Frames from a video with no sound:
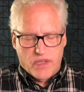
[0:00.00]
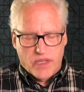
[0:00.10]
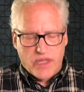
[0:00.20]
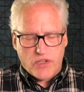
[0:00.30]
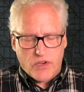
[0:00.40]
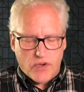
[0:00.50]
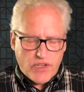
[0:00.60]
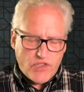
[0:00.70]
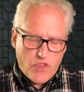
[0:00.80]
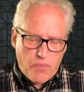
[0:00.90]

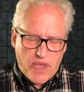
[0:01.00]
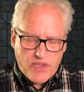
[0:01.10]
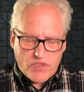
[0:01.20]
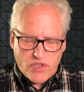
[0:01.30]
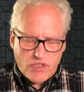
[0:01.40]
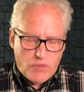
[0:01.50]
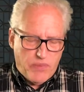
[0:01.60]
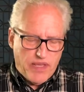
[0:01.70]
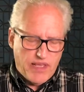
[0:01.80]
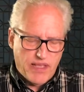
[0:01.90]
encourage the patient to
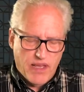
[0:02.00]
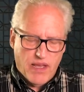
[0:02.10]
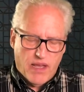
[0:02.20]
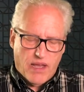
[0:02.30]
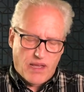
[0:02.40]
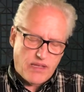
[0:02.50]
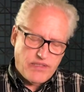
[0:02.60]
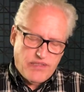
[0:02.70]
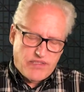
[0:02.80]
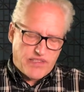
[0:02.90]
be
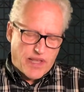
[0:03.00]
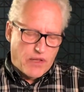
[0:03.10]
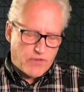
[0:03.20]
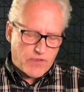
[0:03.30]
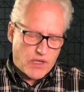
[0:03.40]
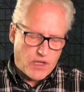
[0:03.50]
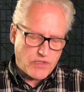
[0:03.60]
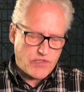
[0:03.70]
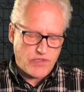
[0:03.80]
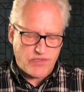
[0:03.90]

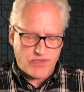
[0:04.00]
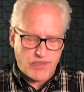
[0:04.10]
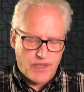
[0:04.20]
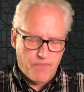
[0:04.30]
unself-conscious